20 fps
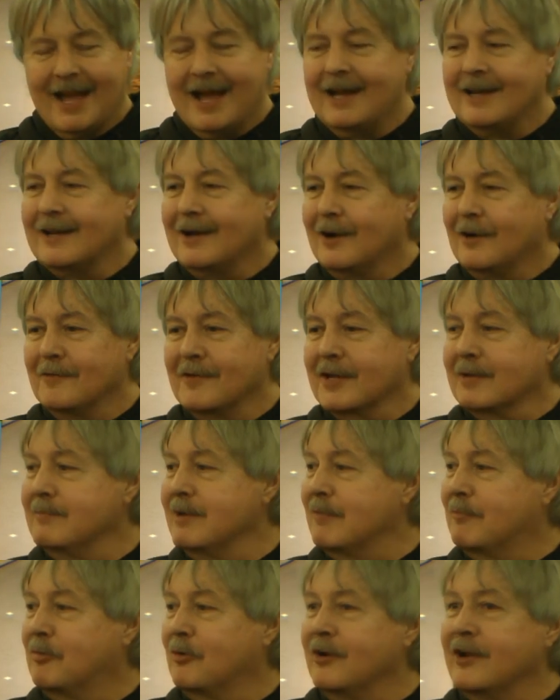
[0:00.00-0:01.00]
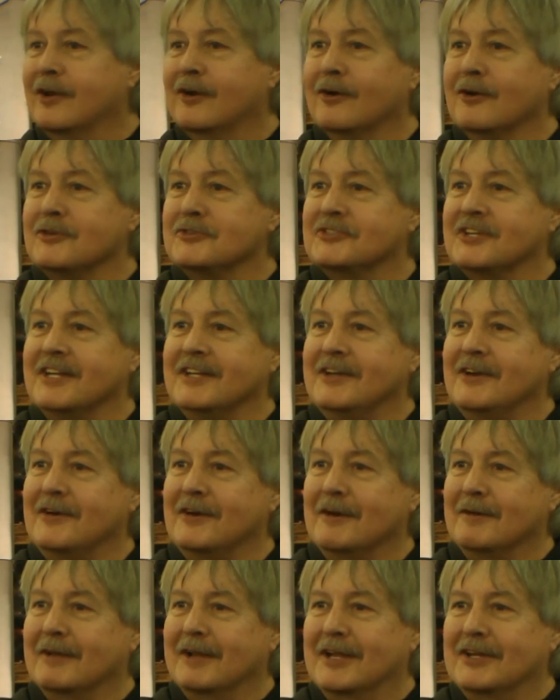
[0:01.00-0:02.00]
I know, there can be a pretty girl sitting
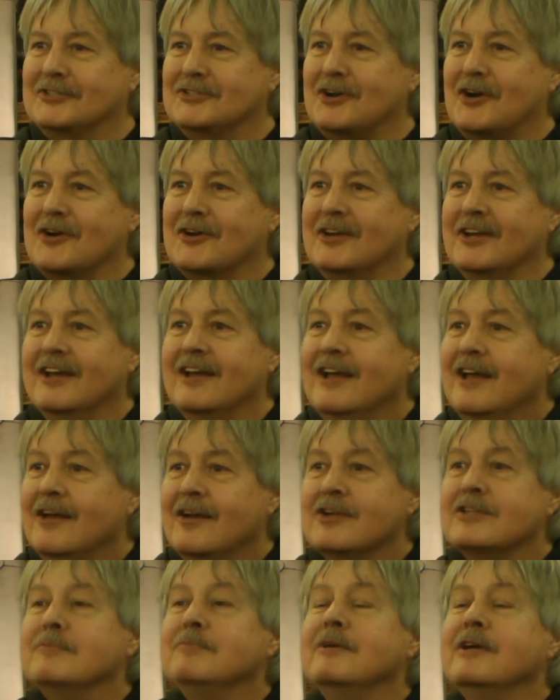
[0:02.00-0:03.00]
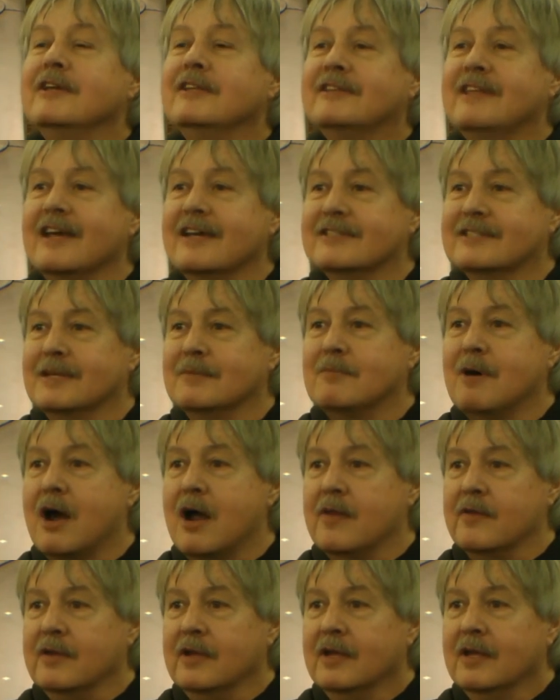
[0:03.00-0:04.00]
there that can shark you. There's a million things can
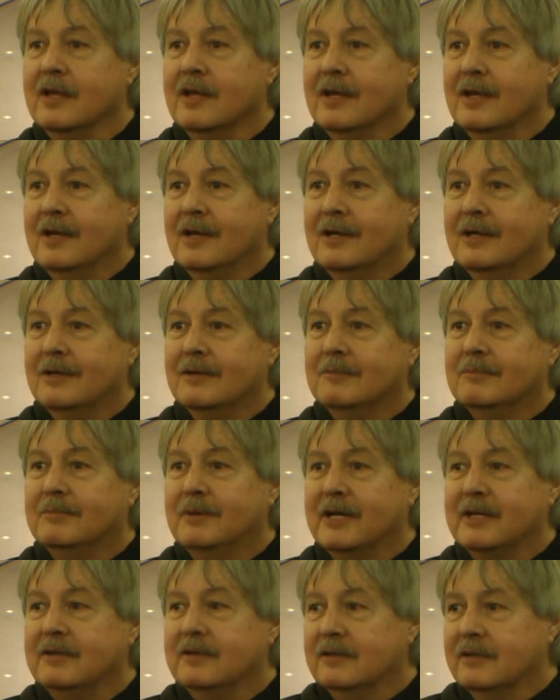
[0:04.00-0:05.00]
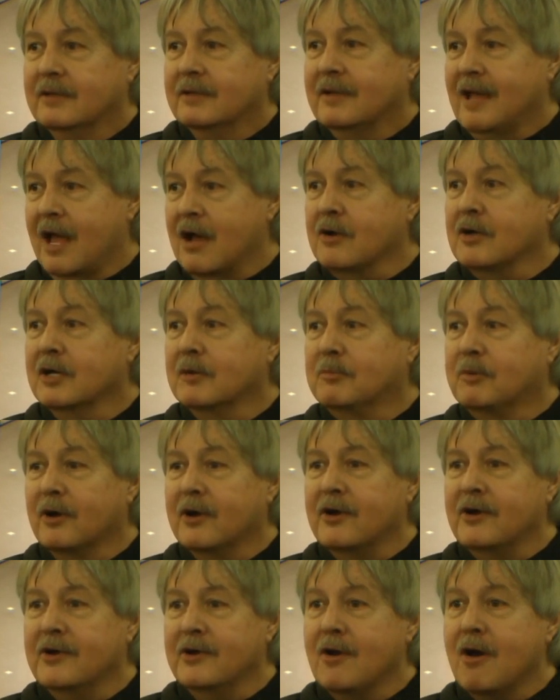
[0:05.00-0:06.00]
bother you. But how good a
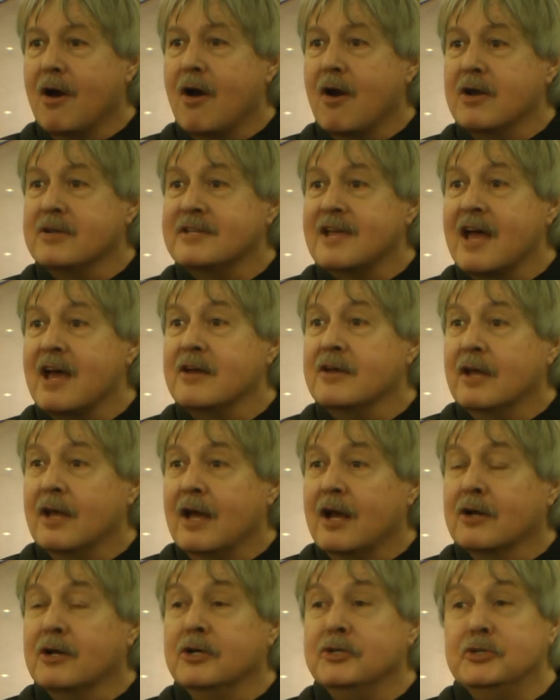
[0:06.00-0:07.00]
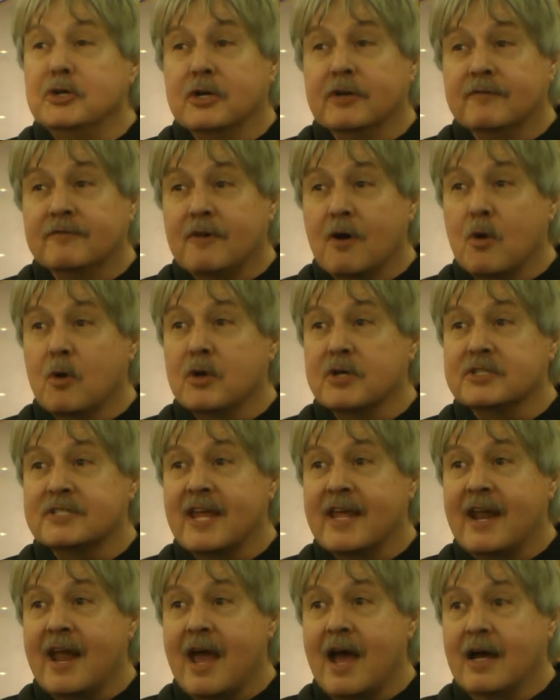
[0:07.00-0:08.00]
player you are is how good you can focus
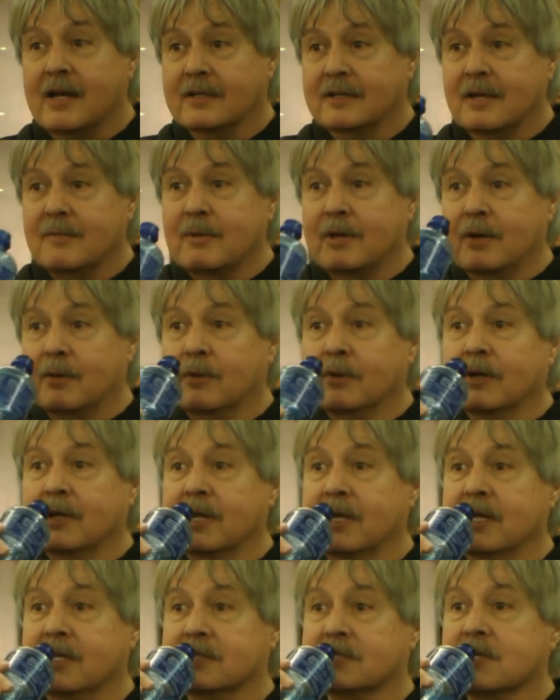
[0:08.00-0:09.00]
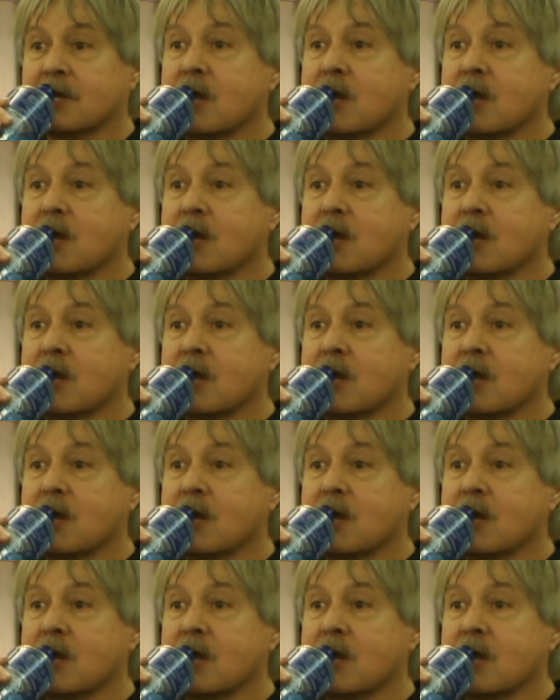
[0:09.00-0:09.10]
that out. I mean, it really is.